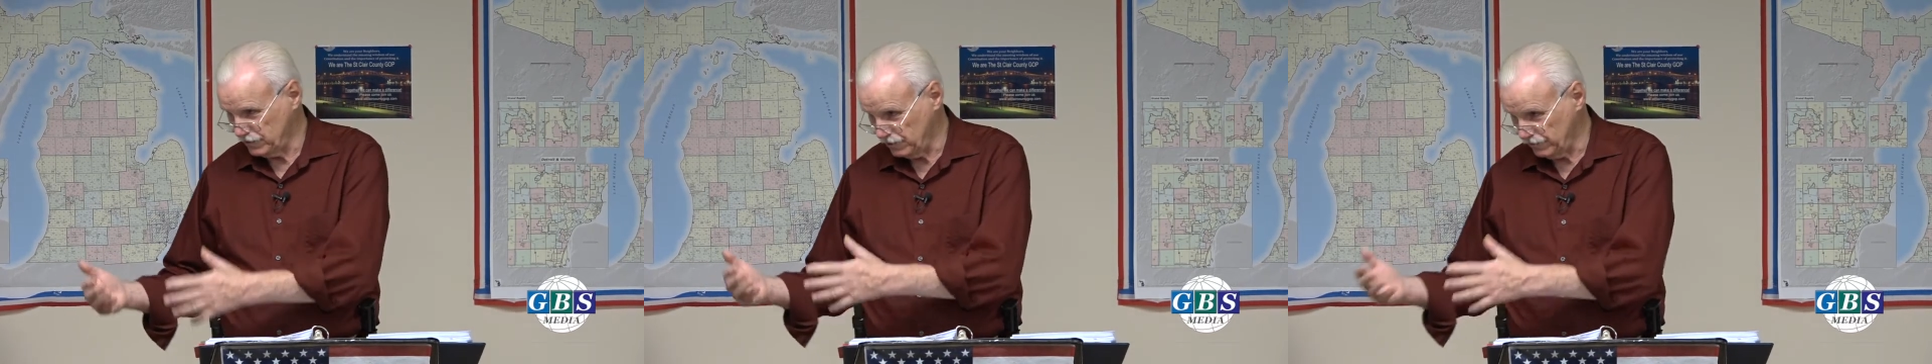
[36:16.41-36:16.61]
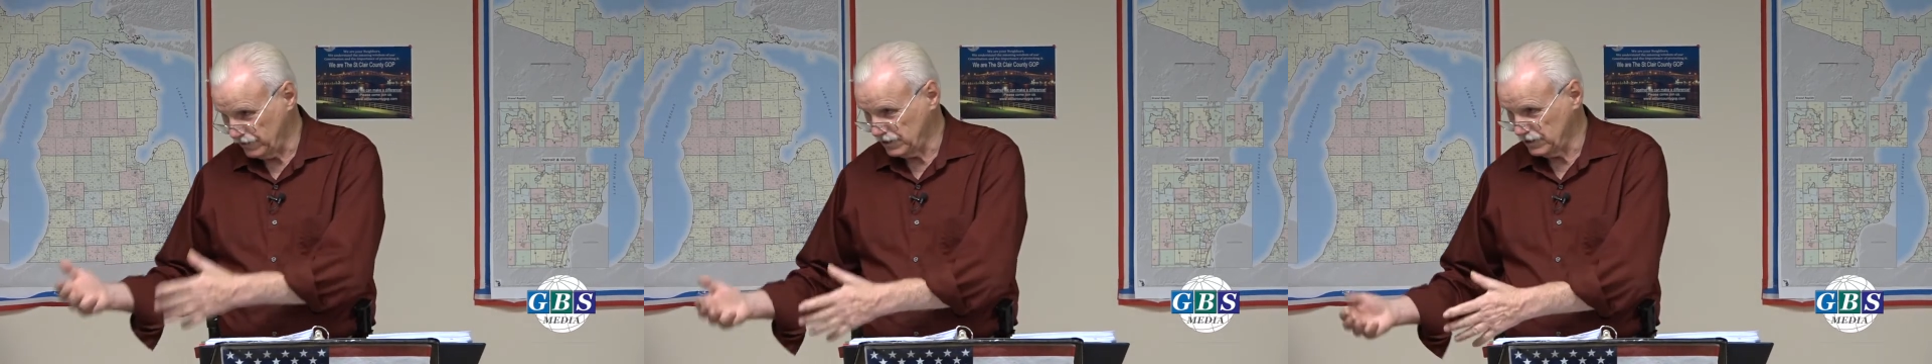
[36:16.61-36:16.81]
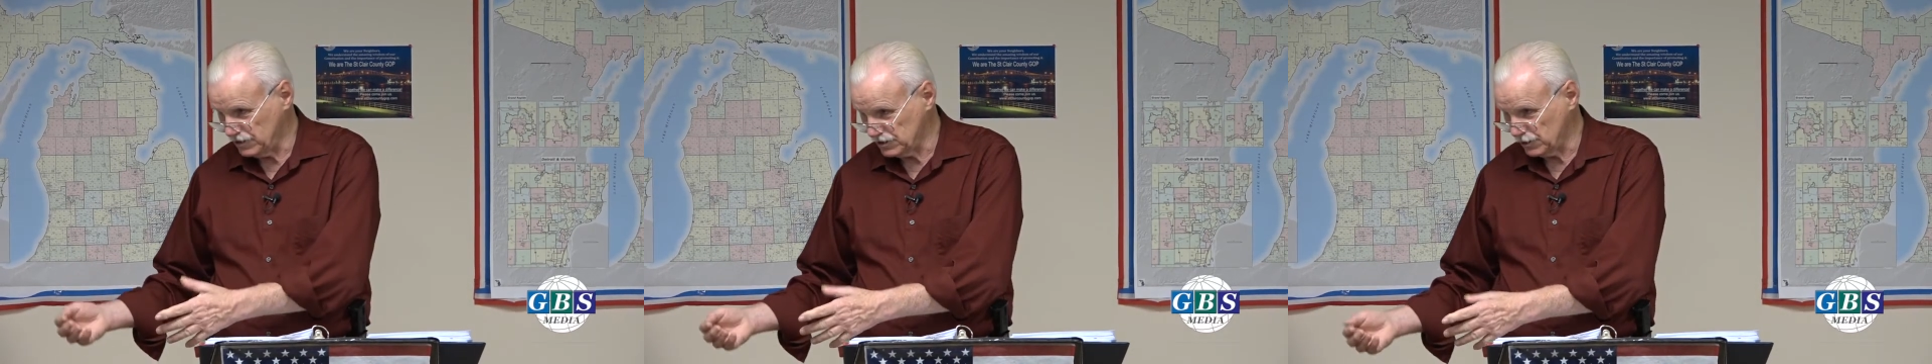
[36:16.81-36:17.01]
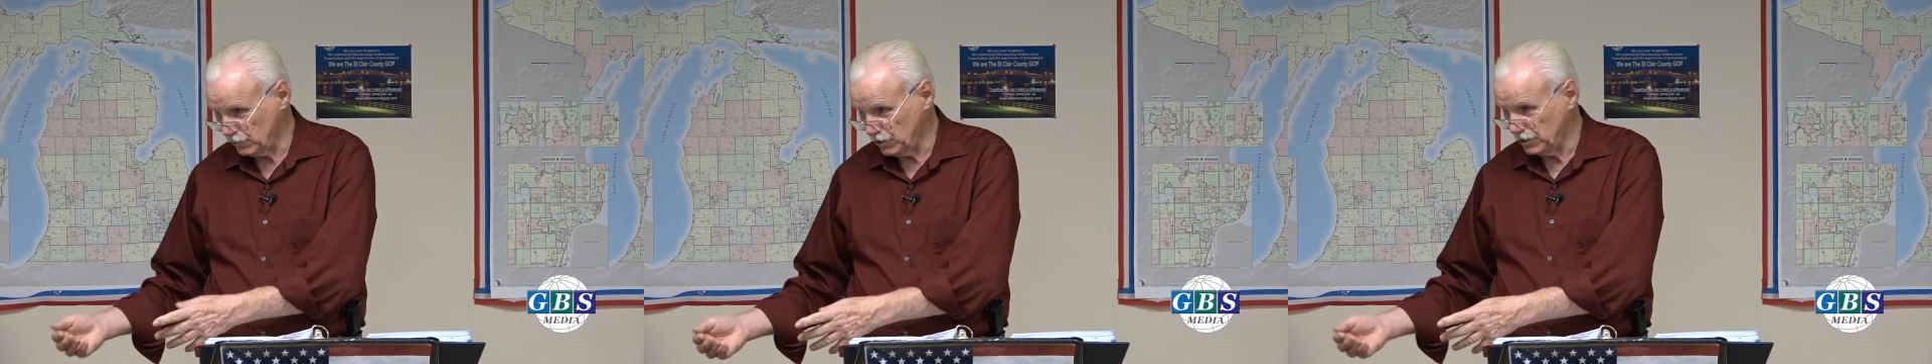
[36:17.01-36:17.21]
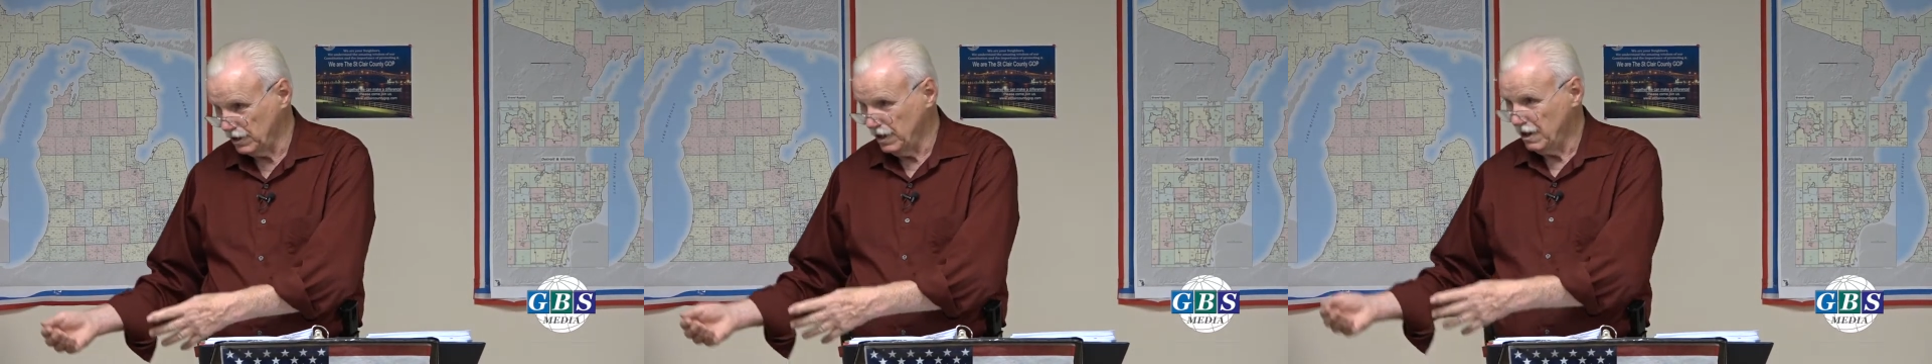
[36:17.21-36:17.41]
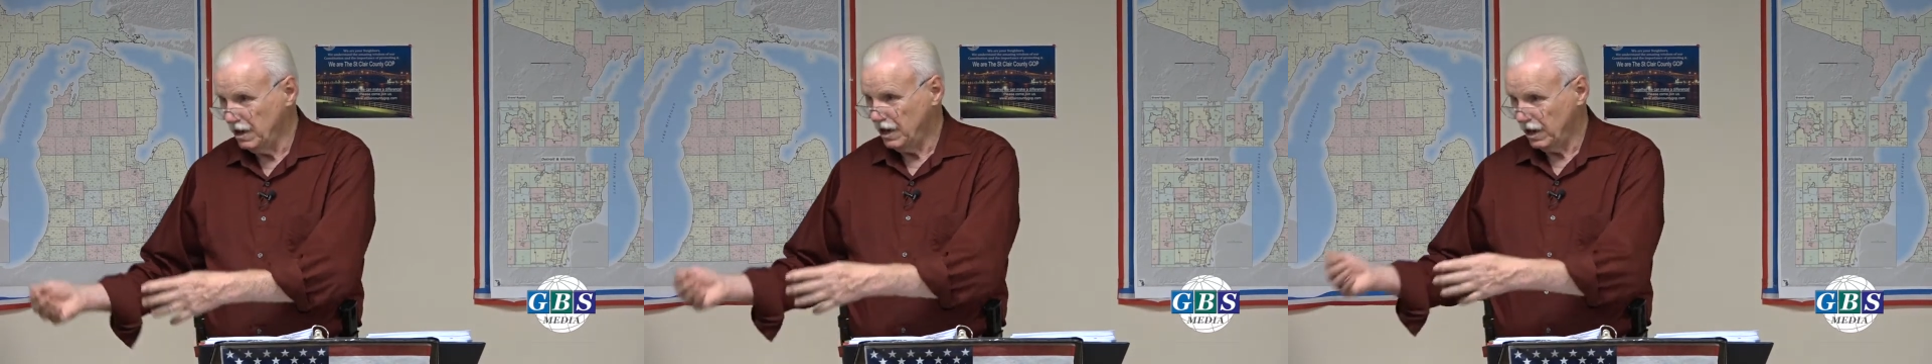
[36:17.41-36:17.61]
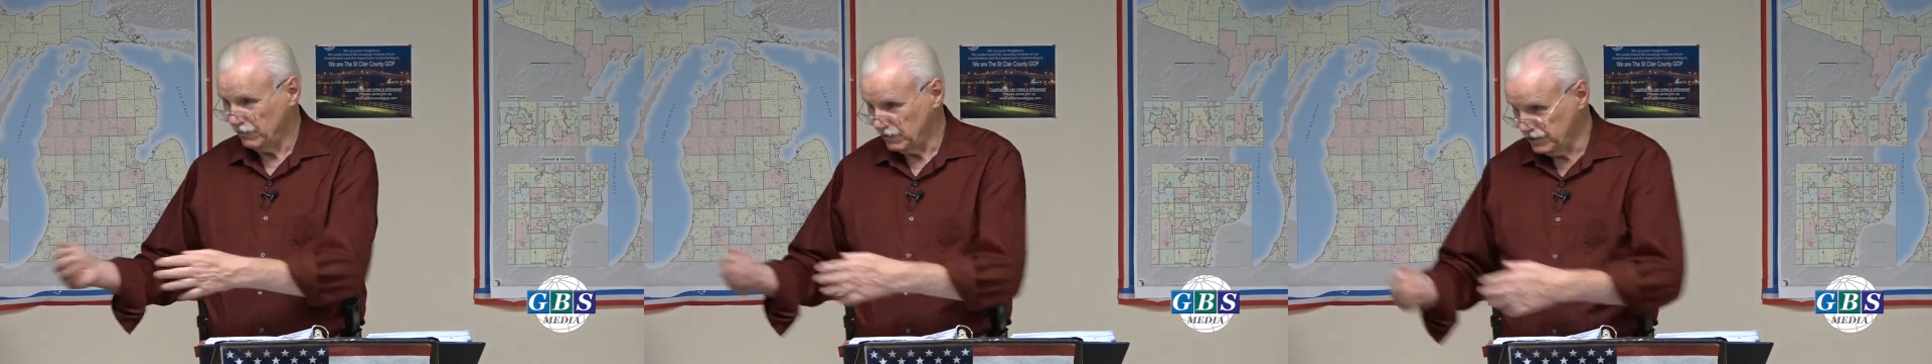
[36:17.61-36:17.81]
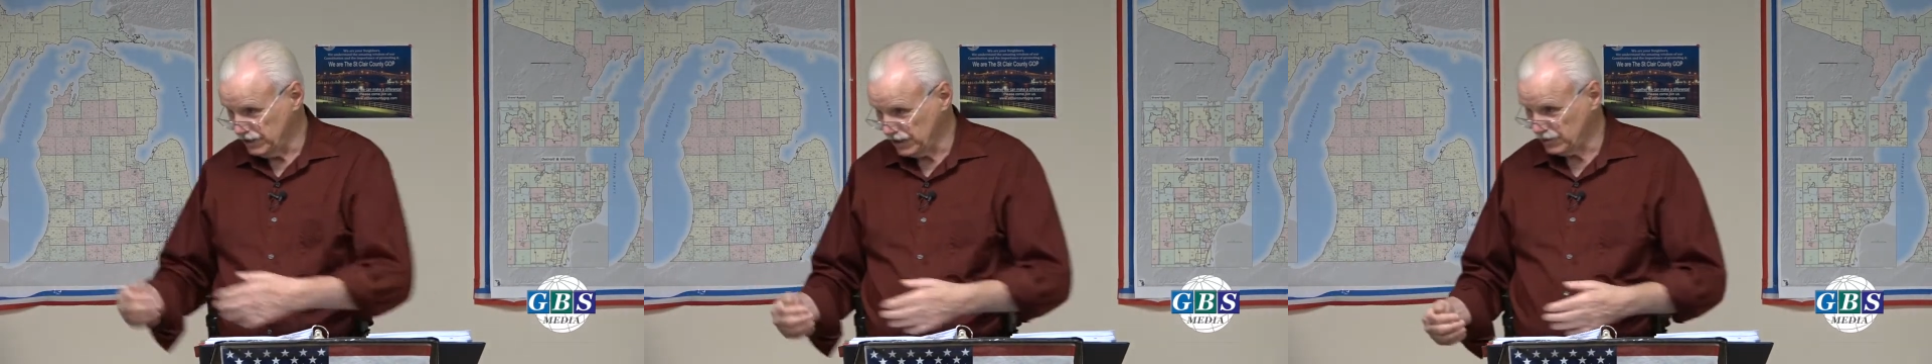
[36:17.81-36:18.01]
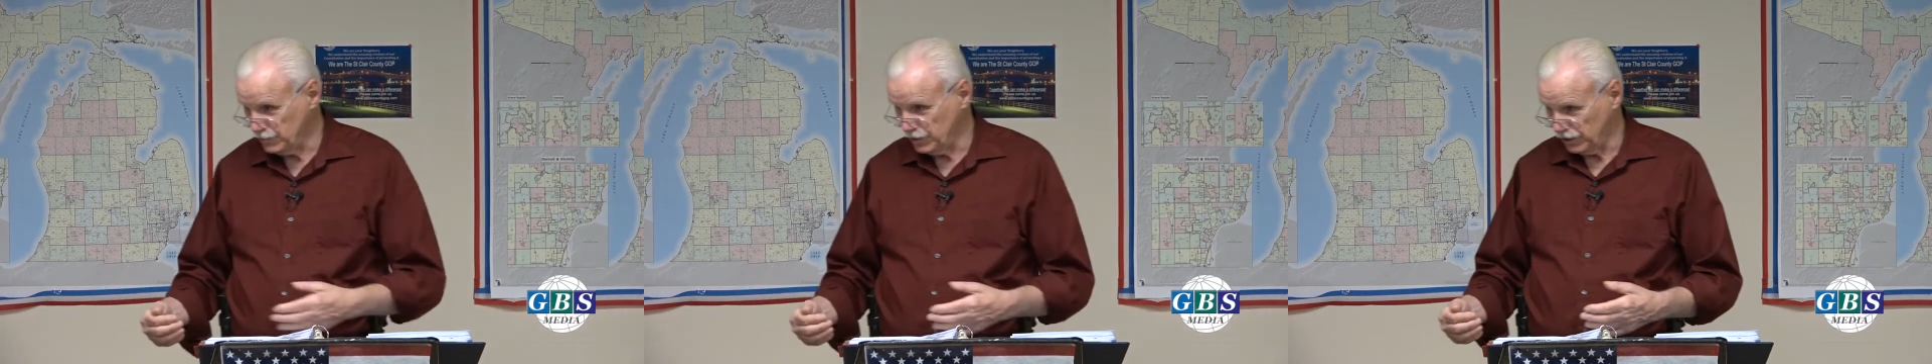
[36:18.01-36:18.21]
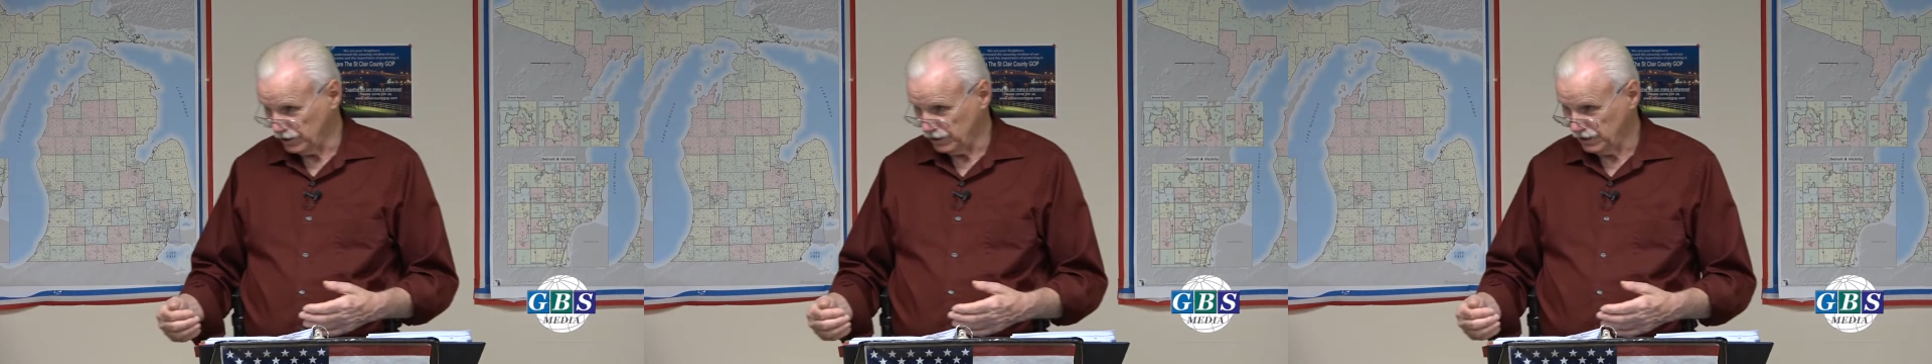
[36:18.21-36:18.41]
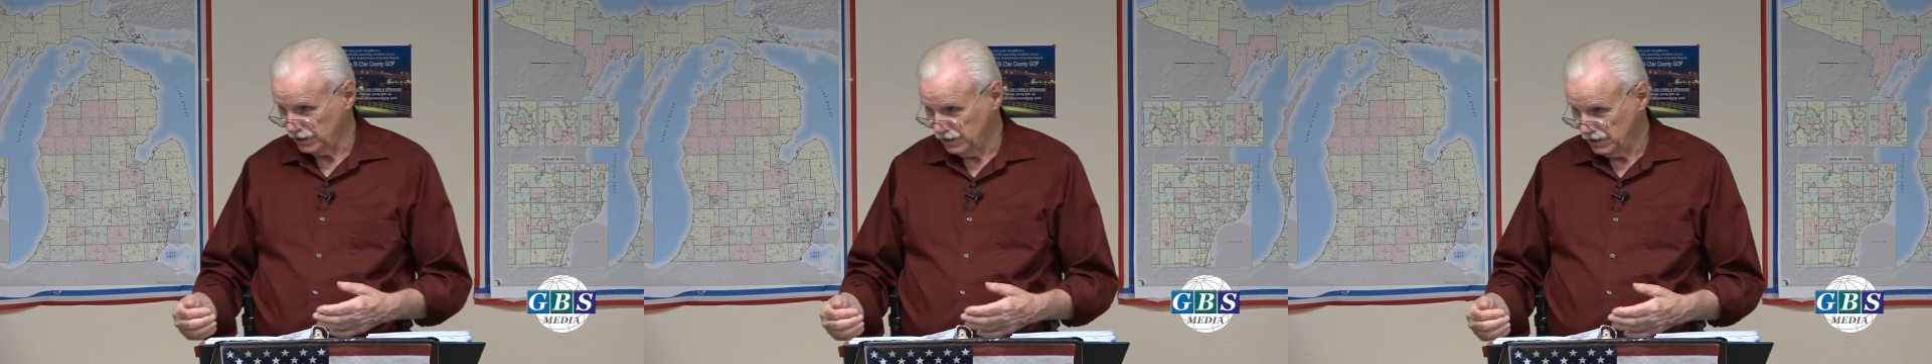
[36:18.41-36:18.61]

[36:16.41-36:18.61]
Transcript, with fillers: convicting someone of the death penalty.